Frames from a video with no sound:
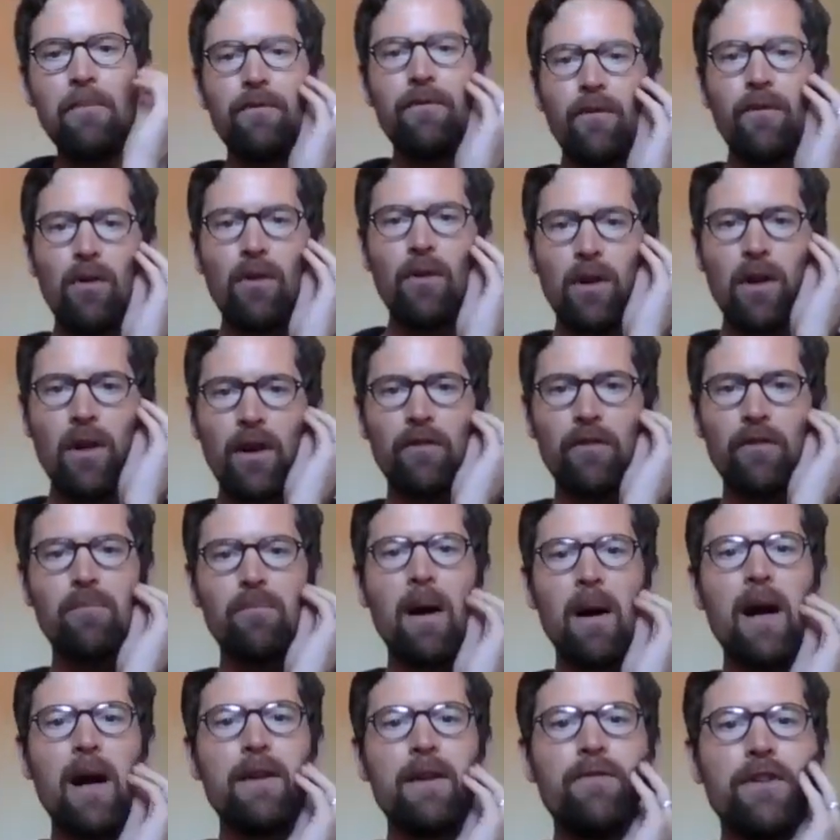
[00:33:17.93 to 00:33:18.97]
for a lot of
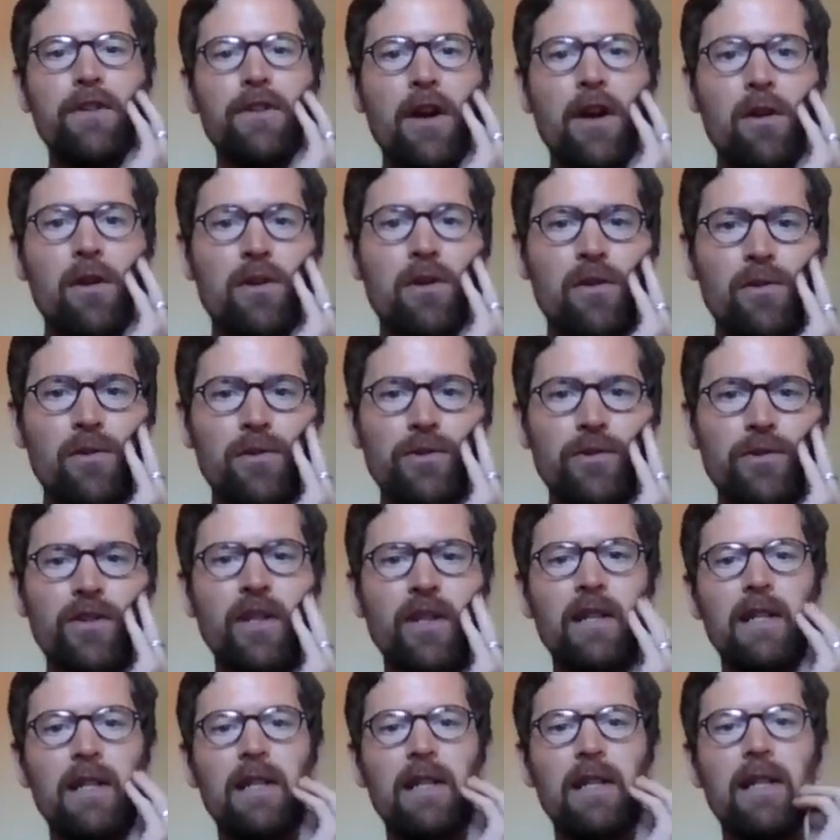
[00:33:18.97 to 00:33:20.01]
my video
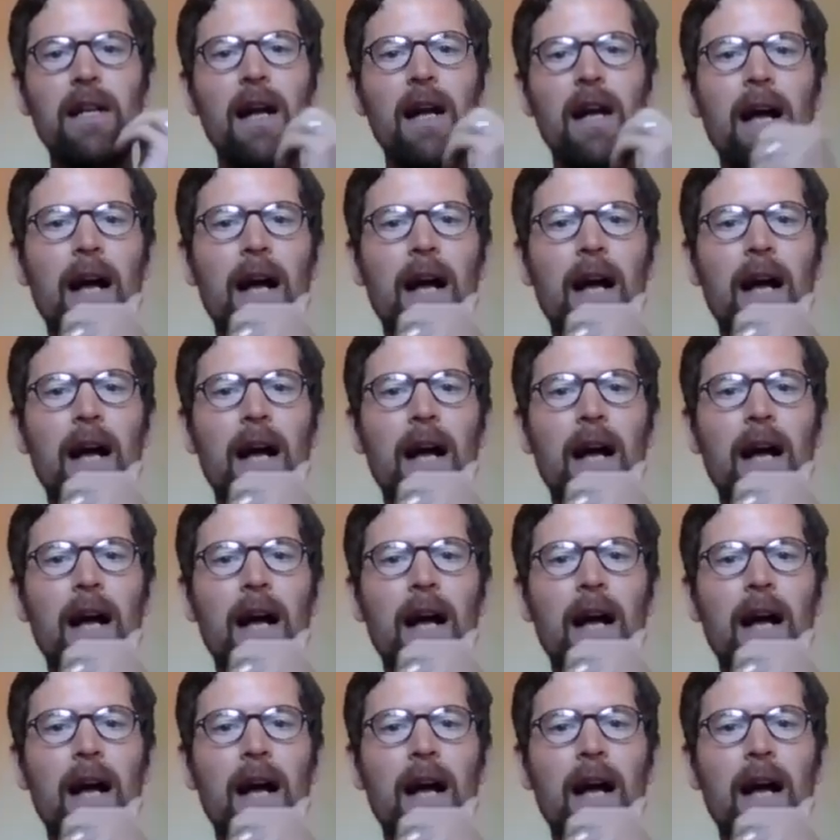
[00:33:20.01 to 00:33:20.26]
calls,